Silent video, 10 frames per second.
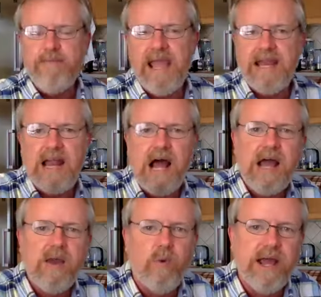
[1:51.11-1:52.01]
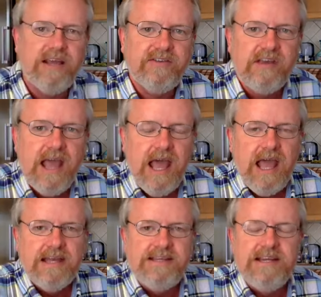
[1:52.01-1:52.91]
main highways.
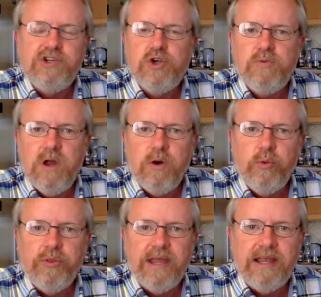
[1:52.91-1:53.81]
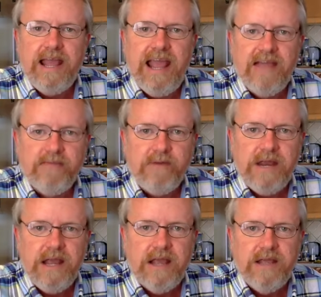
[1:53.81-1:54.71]
Did you know that
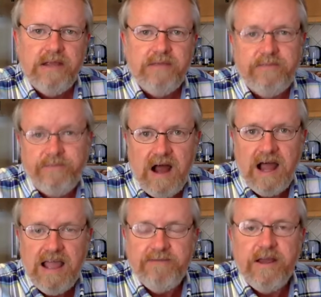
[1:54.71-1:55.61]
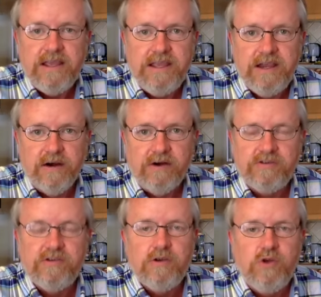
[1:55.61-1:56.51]
every 5
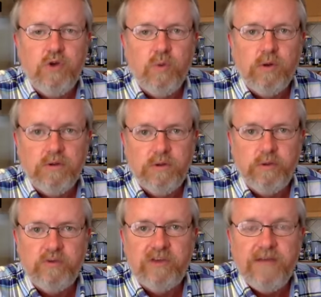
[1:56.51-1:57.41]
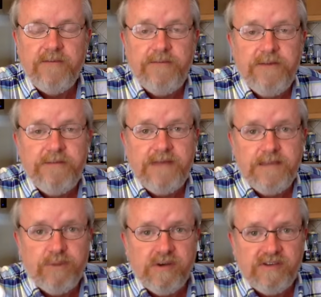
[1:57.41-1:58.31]
years, you will lose
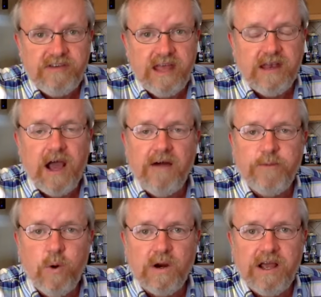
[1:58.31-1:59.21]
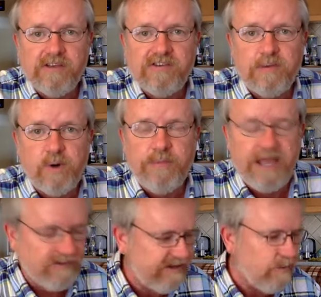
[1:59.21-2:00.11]
50% of your customer
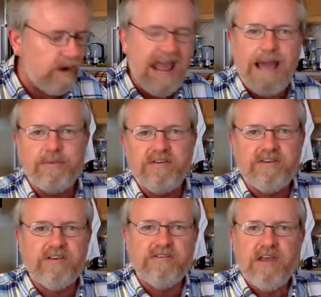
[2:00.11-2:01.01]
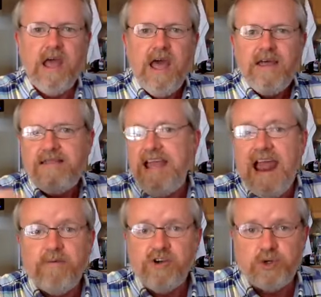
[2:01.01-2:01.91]
base? See, what happens is the
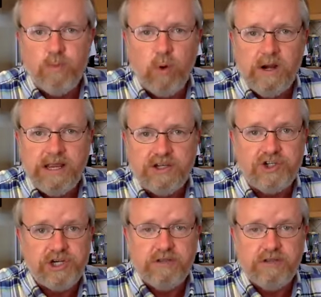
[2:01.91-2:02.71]
average mortgage